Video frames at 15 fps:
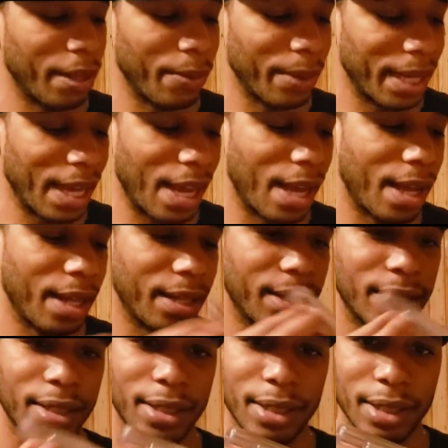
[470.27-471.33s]
Then we got
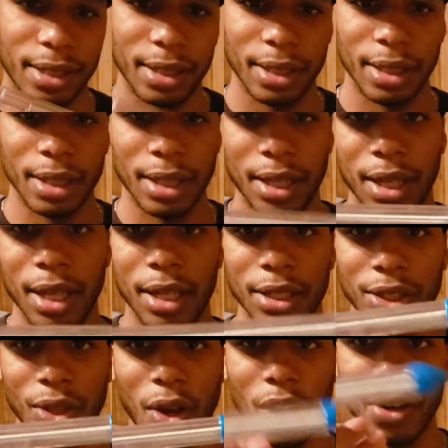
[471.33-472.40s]

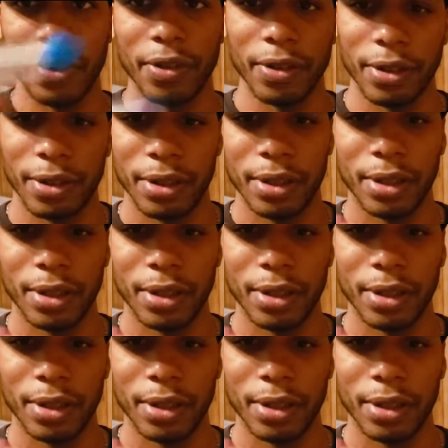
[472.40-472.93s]
solder